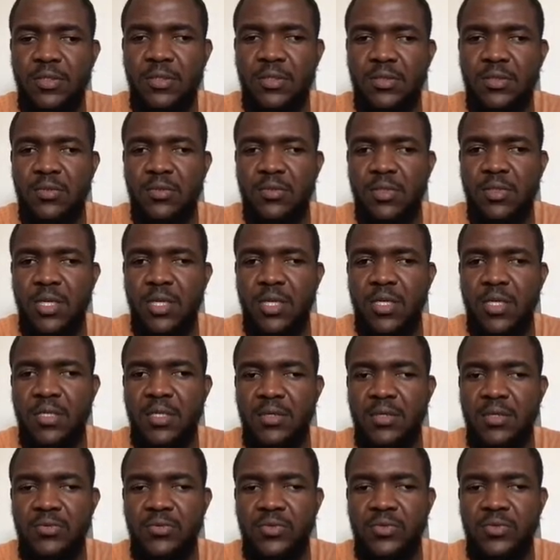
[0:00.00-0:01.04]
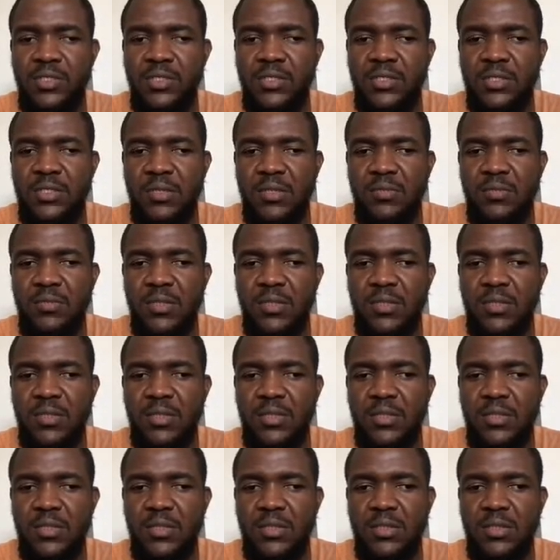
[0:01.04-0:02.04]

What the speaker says: So I already tapped this.